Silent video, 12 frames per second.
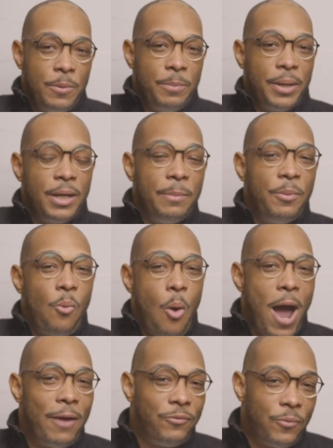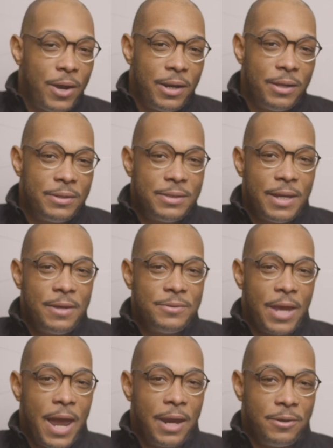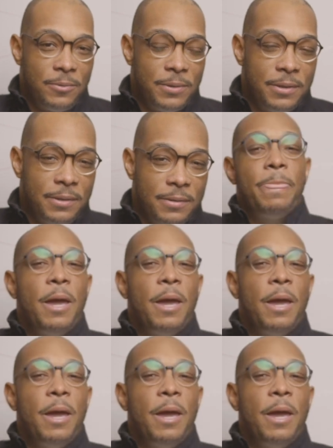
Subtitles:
picking up a wide variety of sounds accurately.